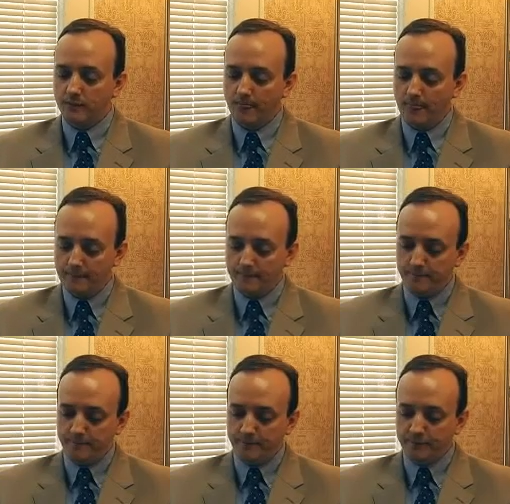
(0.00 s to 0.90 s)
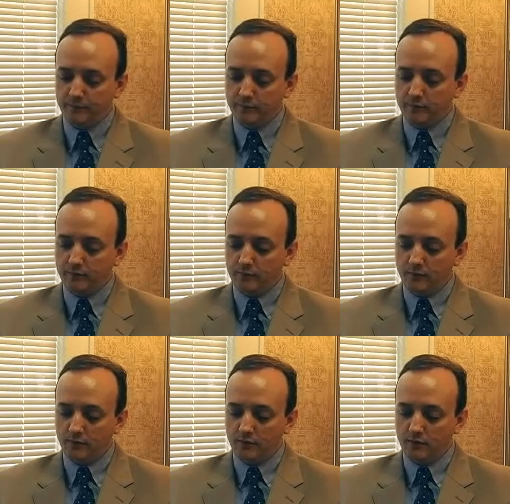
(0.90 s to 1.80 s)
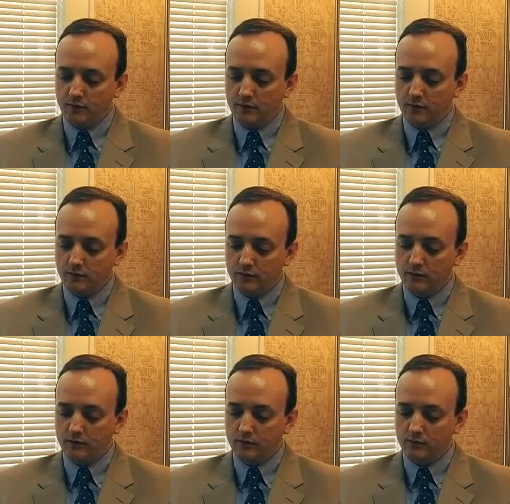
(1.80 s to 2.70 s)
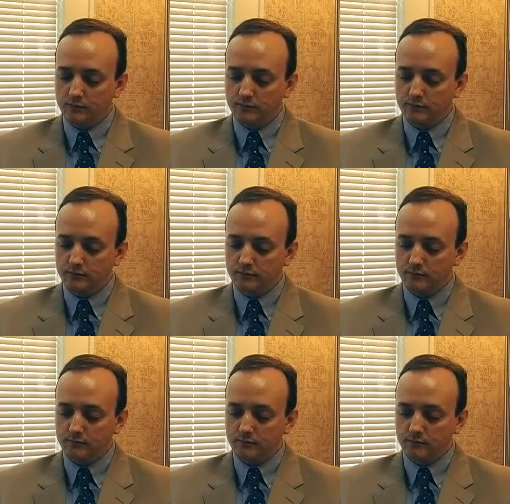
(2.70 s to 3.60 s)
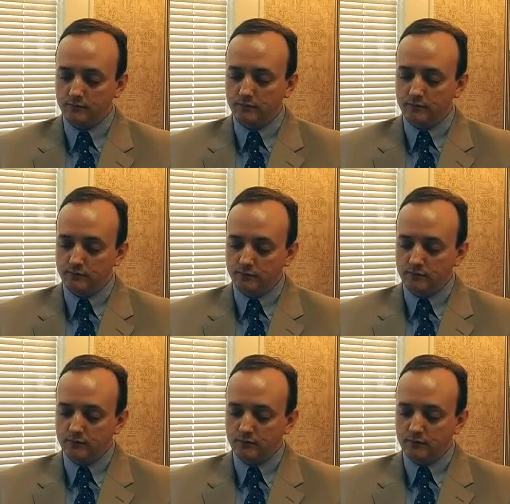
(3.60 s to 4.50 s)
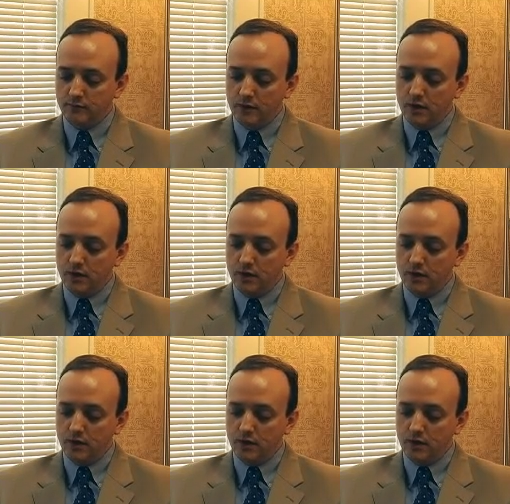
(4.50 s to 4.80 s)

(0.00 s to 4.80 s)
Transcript: (no one is talking)